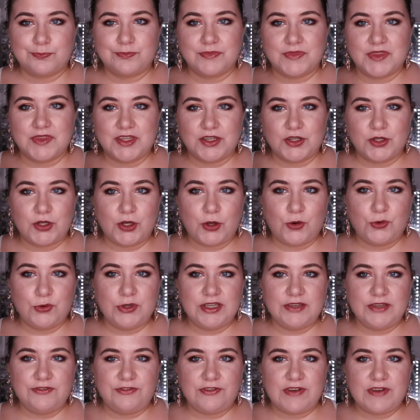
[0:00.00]
the
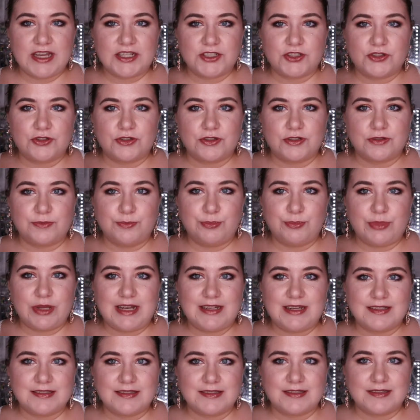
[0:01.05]
glowy factor
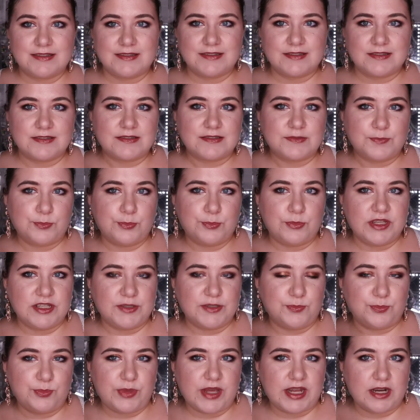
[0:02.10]
balances it
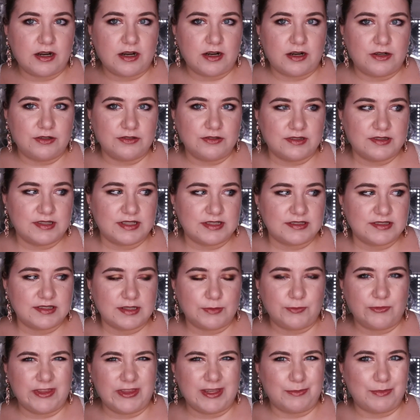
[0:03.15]
better out than
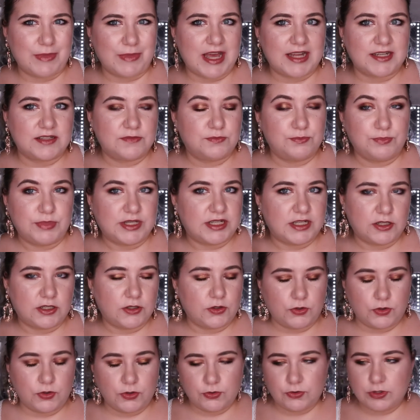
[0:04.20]
something matte, but I
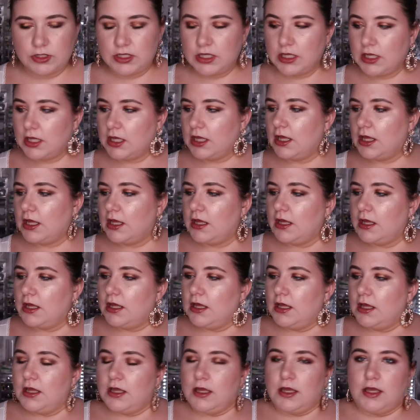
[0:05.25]
don't know.
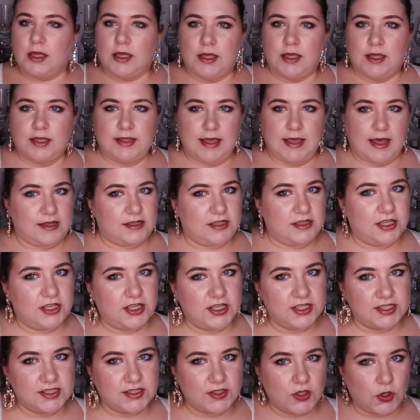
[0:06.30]
Yeah,
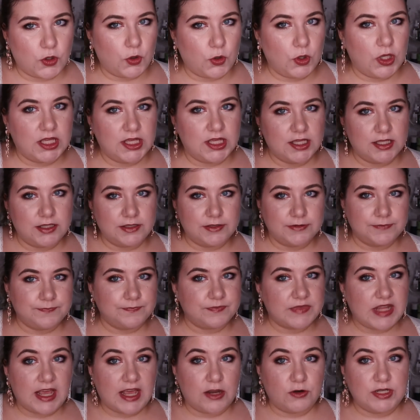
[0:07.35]
So
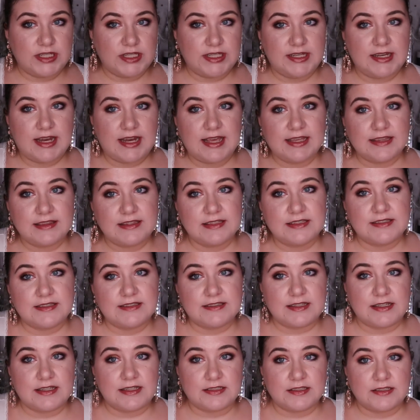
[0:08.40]
I really like this
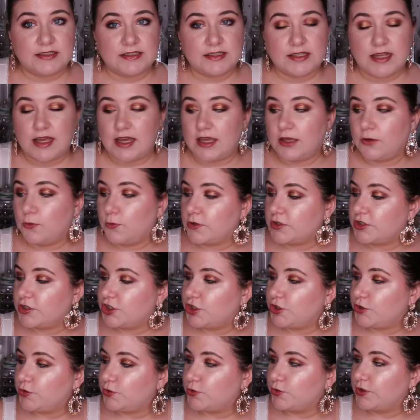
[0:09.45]
and I want
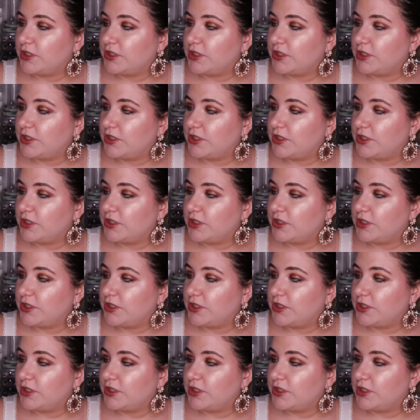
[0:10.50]
to